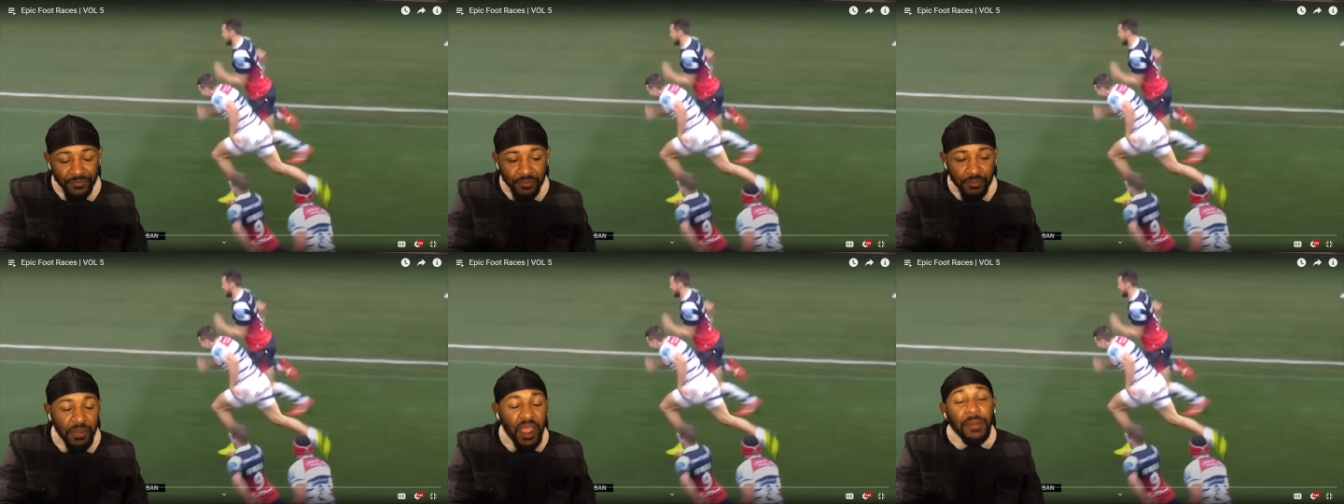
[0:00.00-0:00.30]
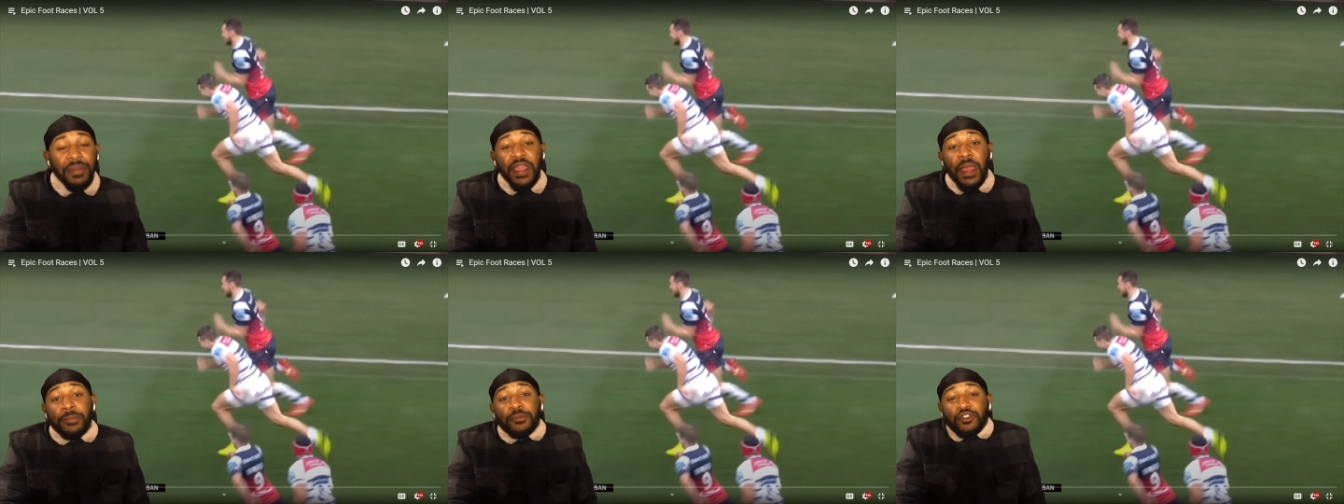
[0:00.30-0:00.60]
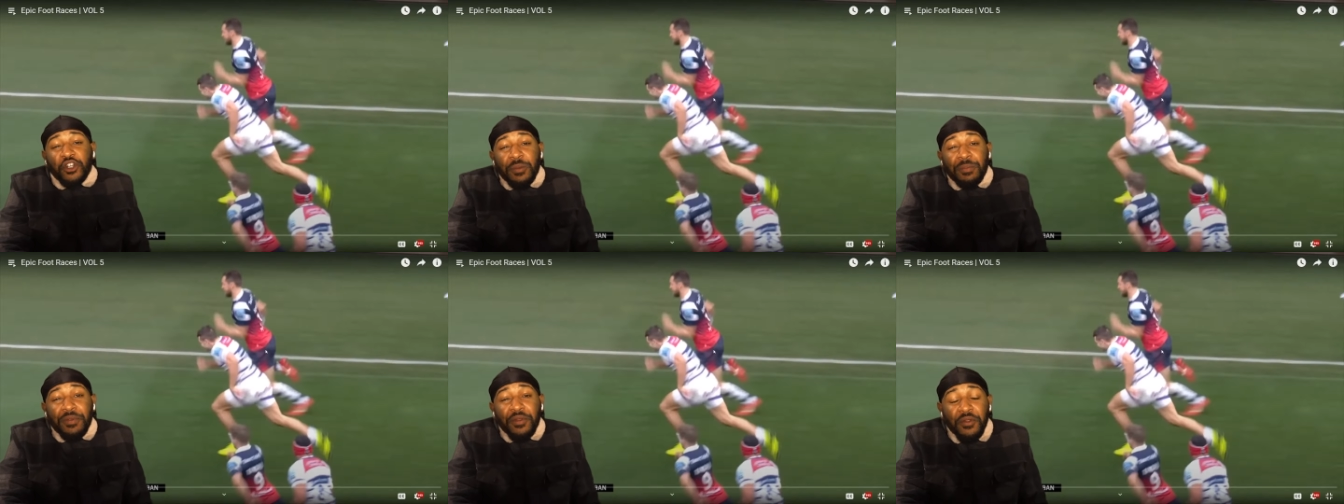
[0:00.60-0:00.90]
Maybe I'm
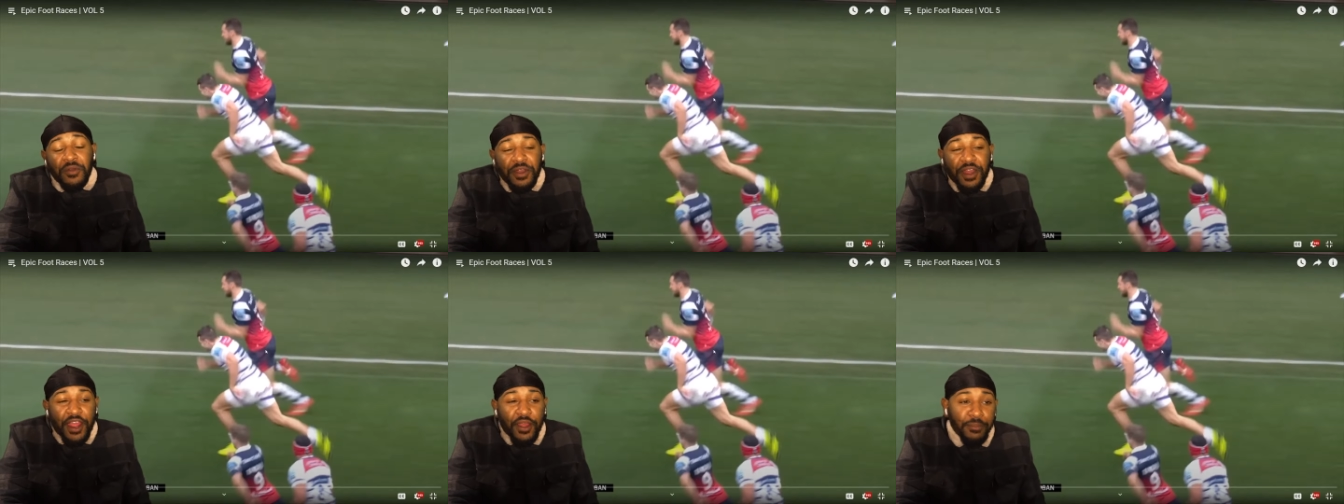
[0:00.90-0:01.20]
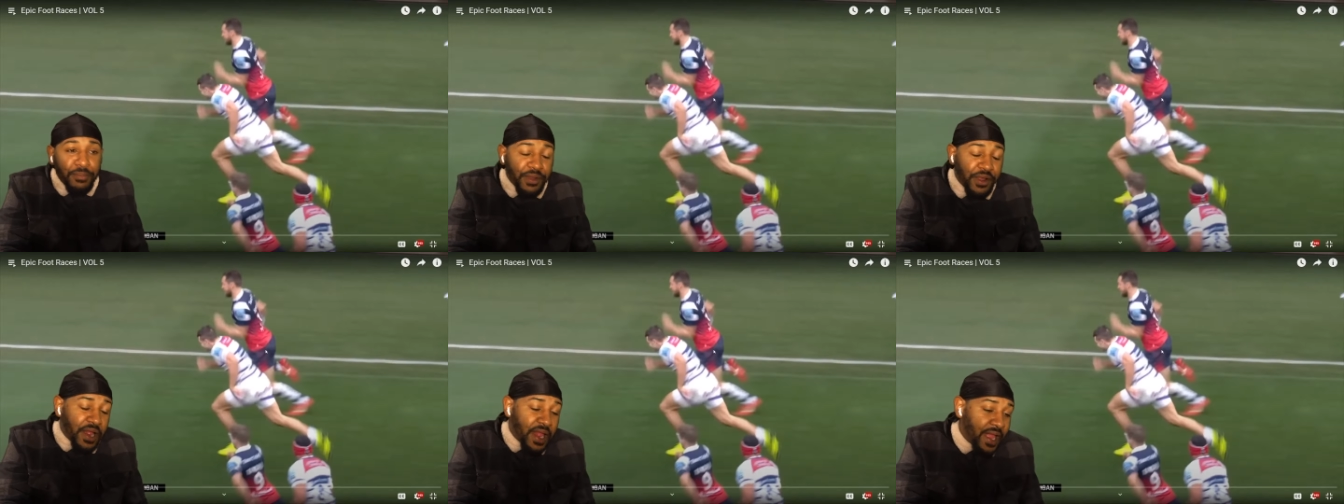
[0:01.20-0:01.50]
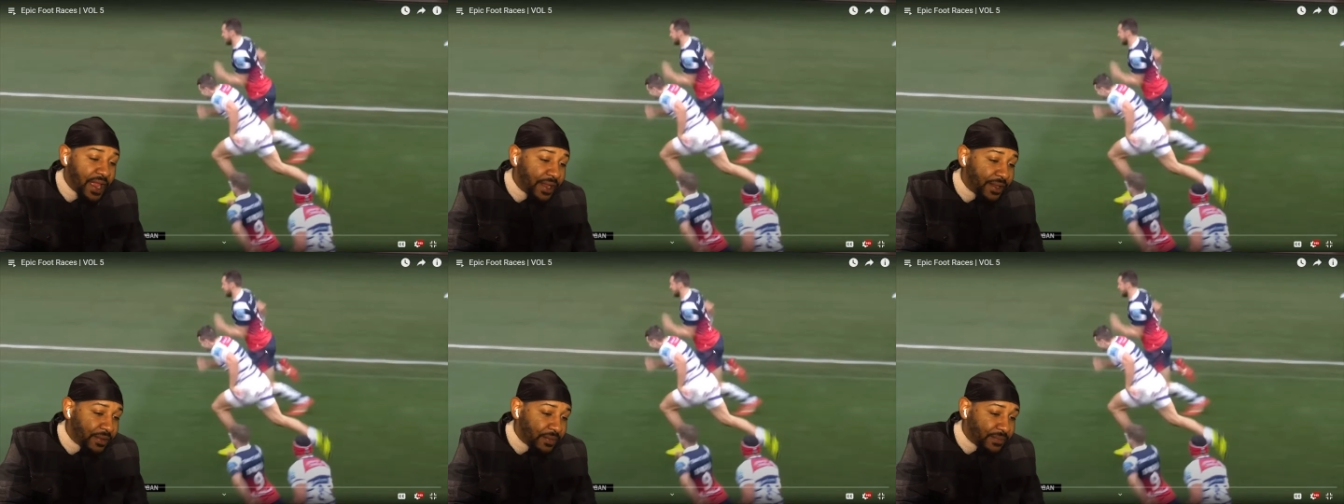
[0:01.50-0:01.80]
tripping on that, but
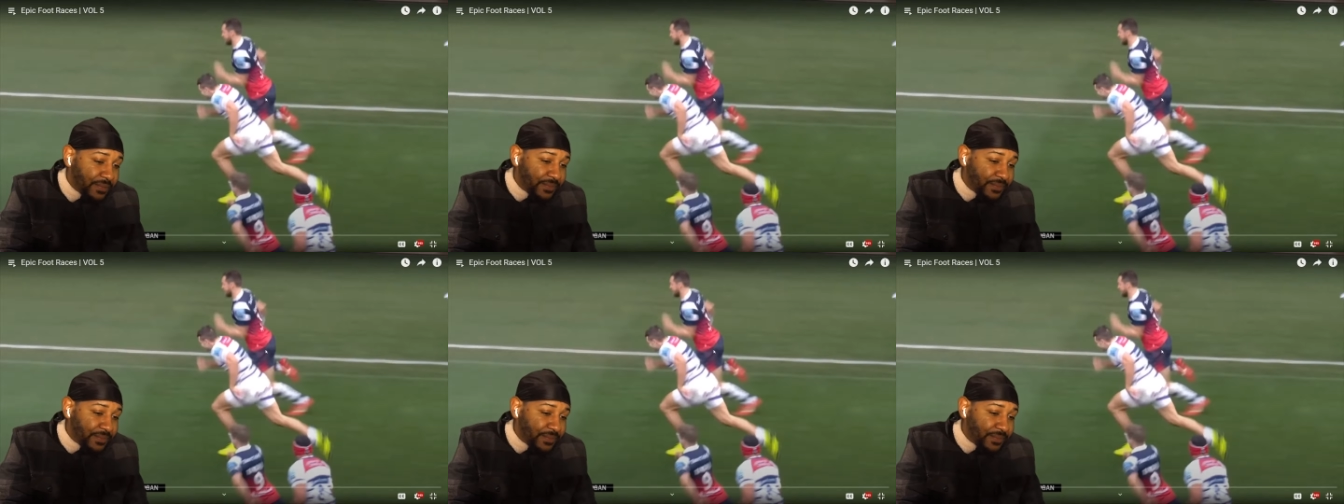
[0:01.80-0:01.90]
hey.